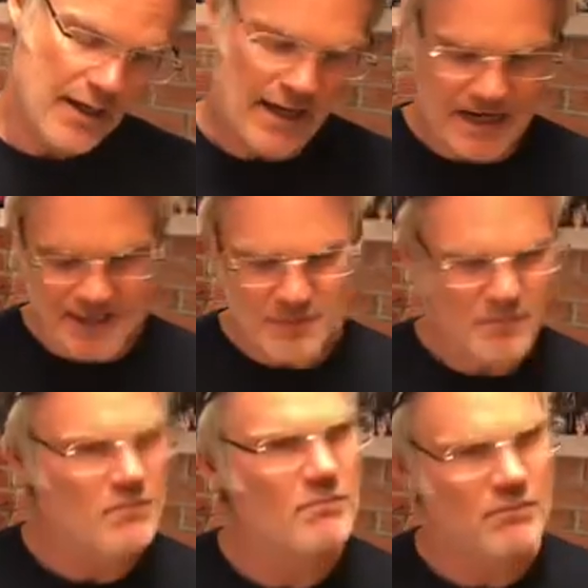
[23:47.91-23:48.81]
i didn't
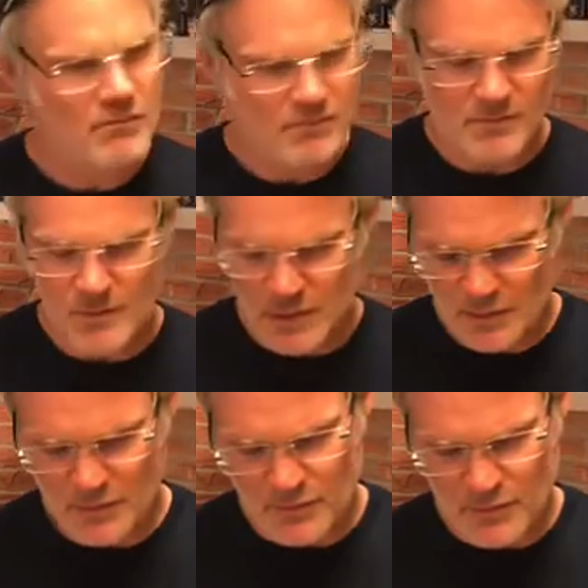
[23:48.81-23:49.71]
look
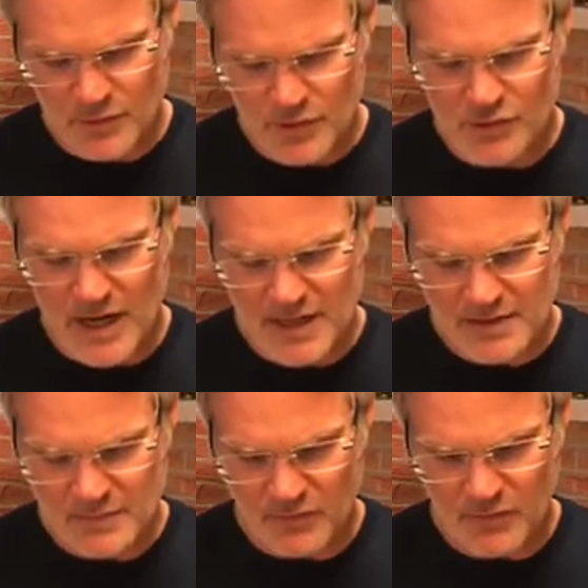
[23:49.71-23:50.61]
through the tracks
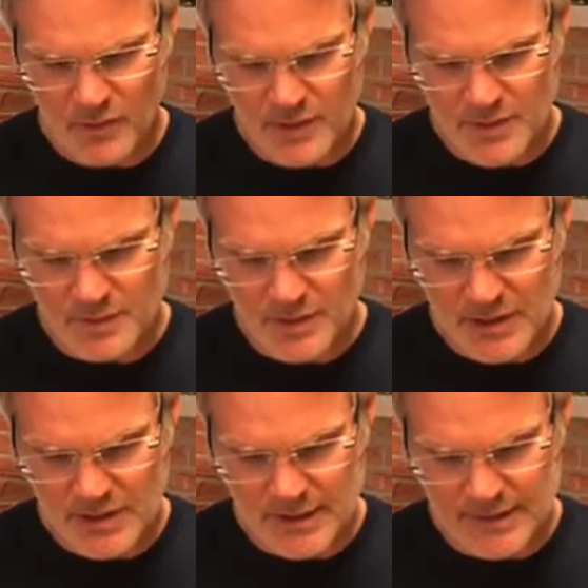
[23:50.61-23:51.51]
before this
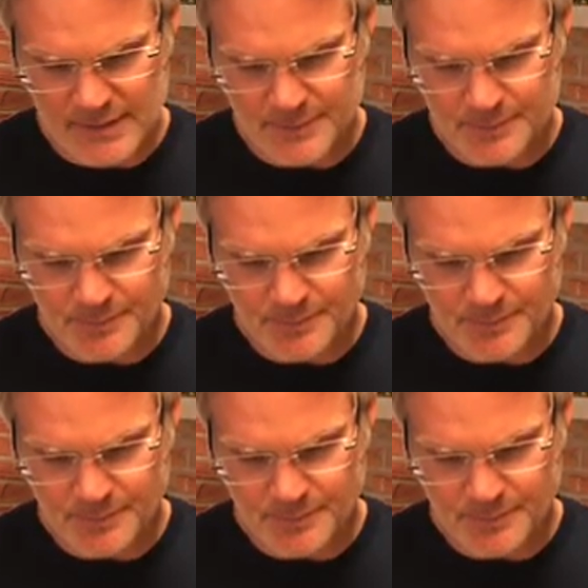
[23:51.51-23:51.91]
but um